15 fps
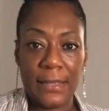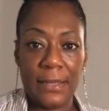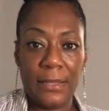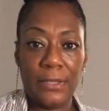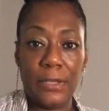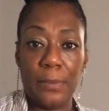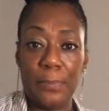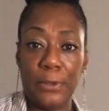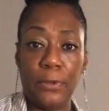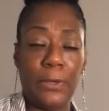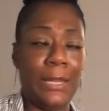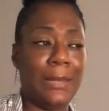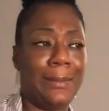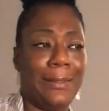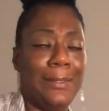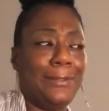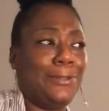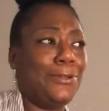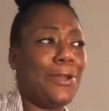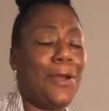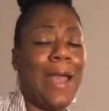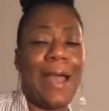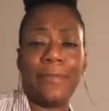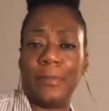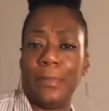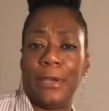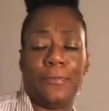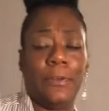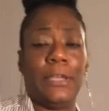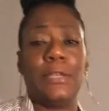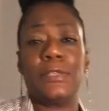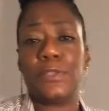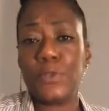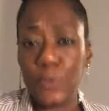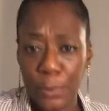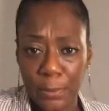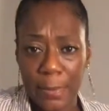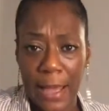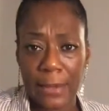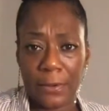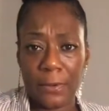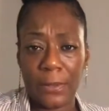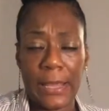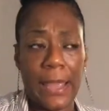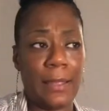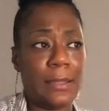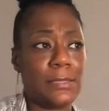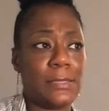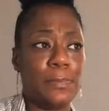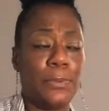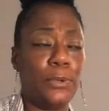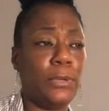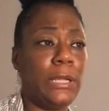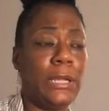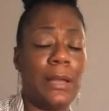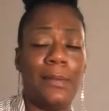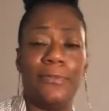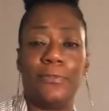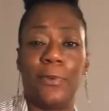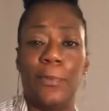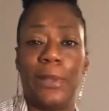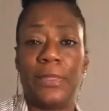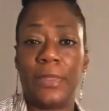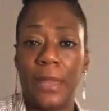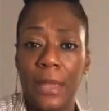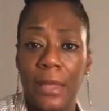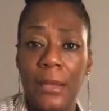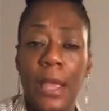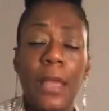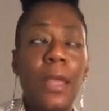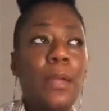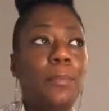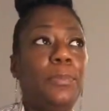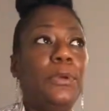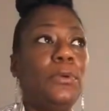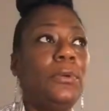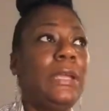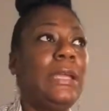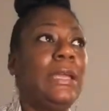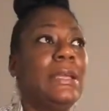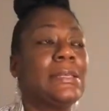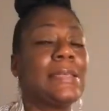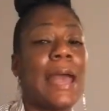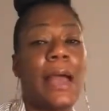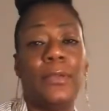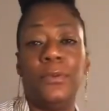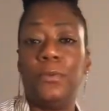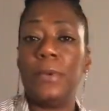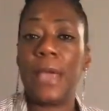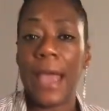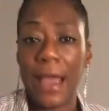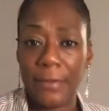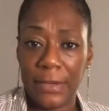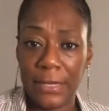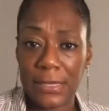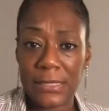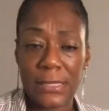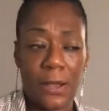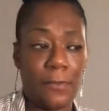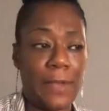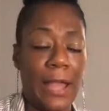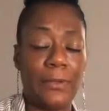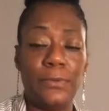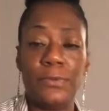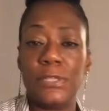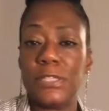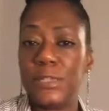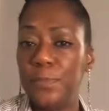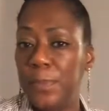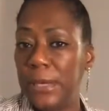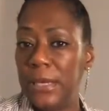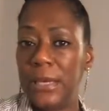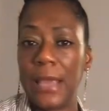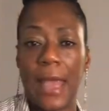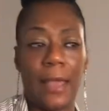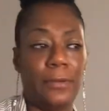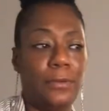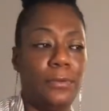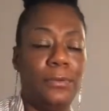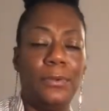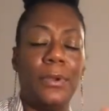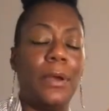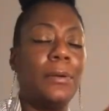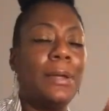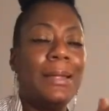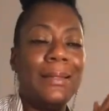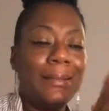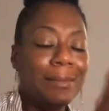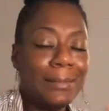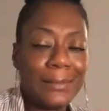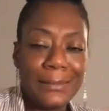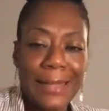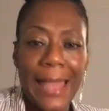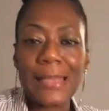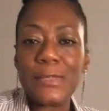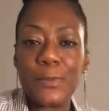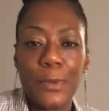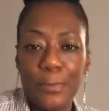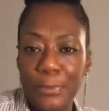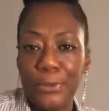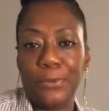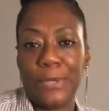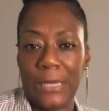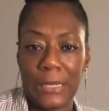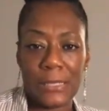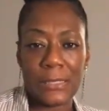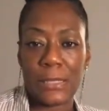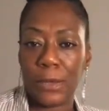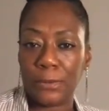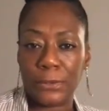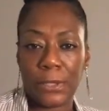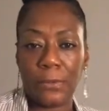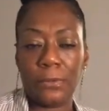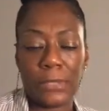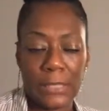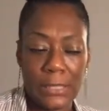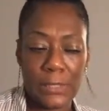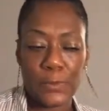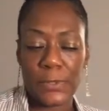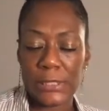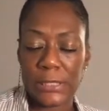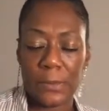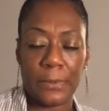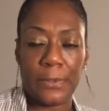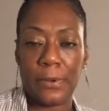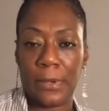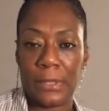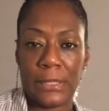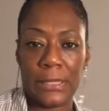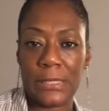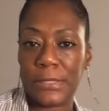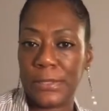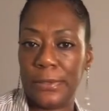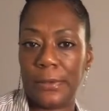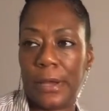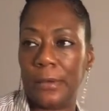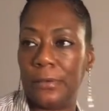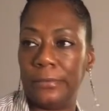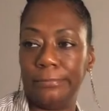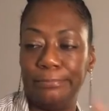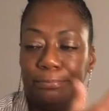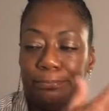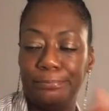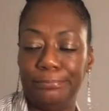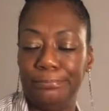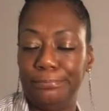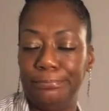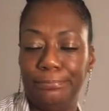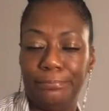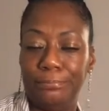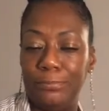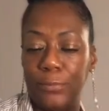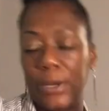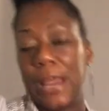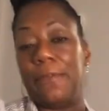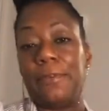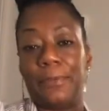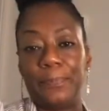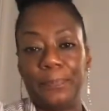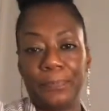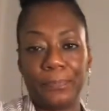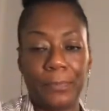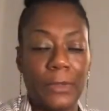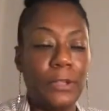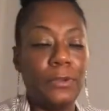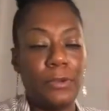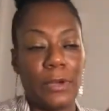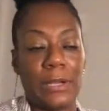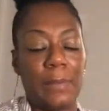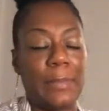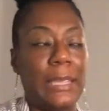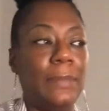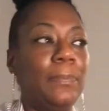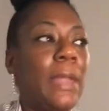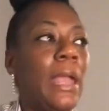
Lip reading: your beauty, and you don't have to be a freaking supermodel, okay? Because beauty comes from within. Beauty is how you carry yourself, how you speak, how that's what beauty is. Don't get it twisted with all of this, whatever. You know what I mean?